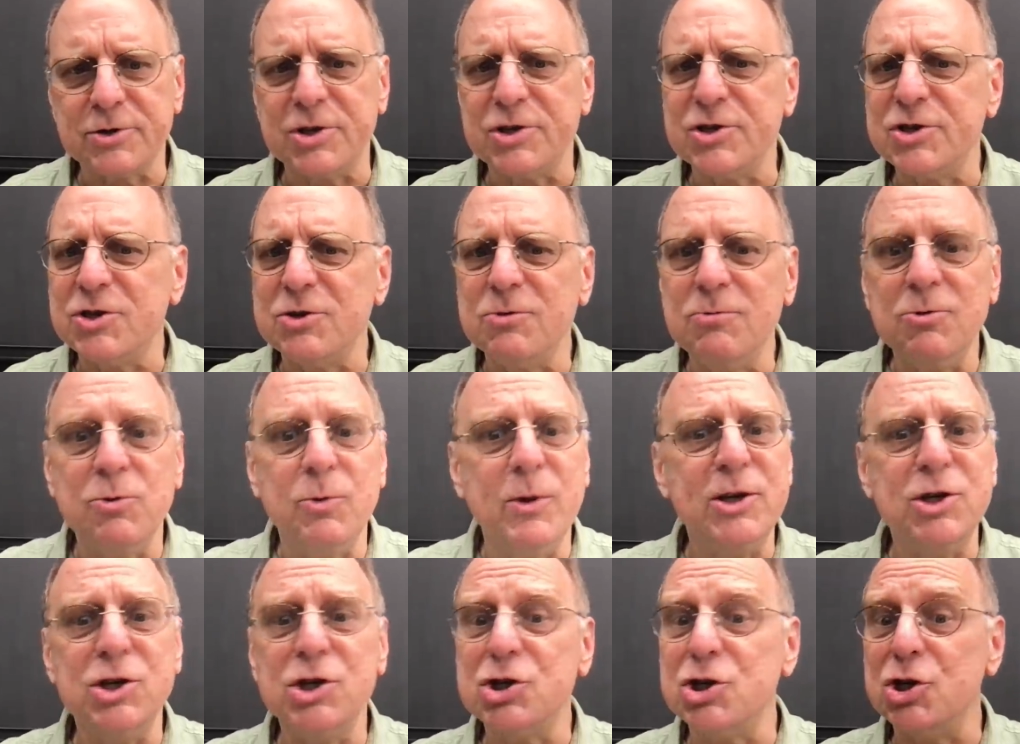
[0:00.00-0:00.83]
assumed we
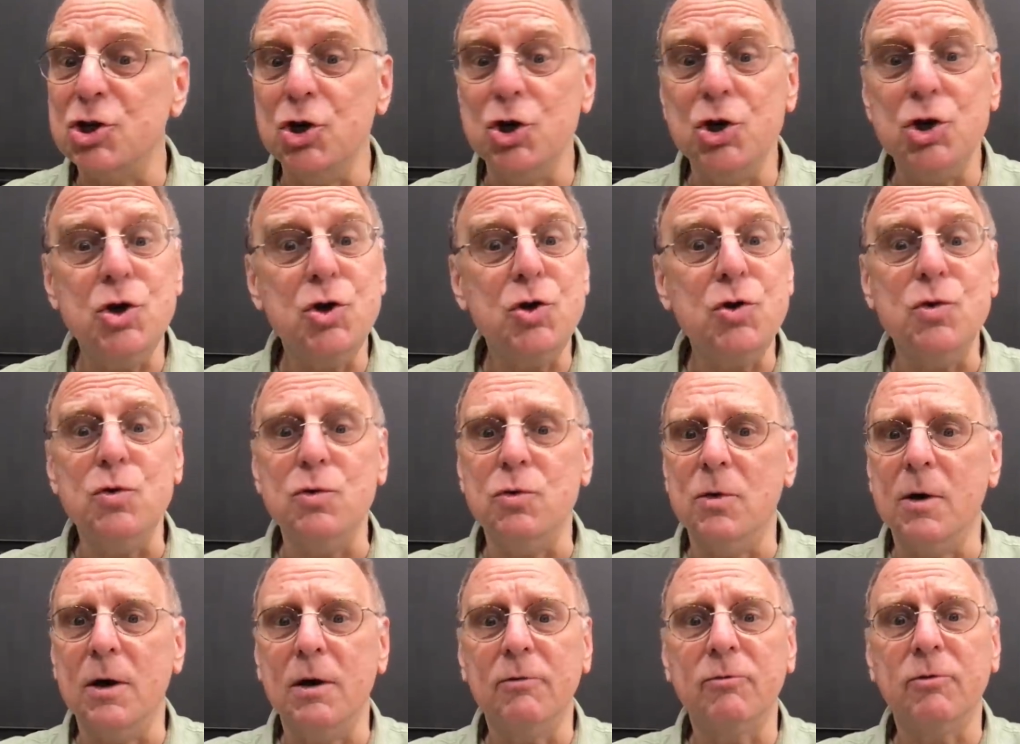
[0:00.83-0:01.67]
just
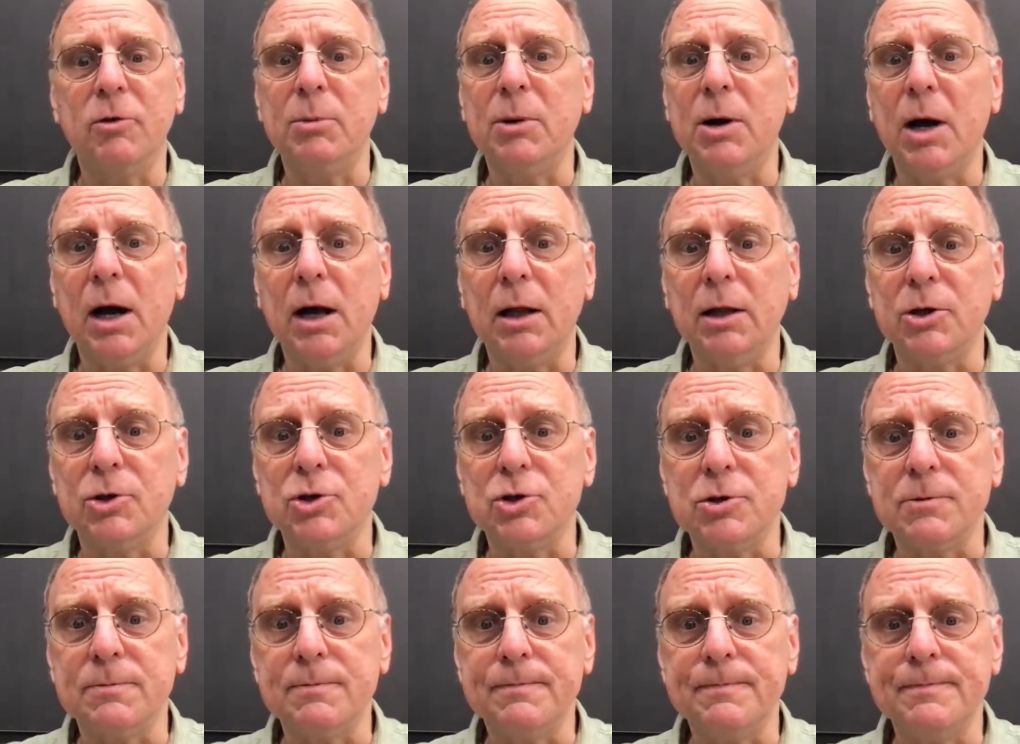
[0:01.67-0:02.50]
knew from college.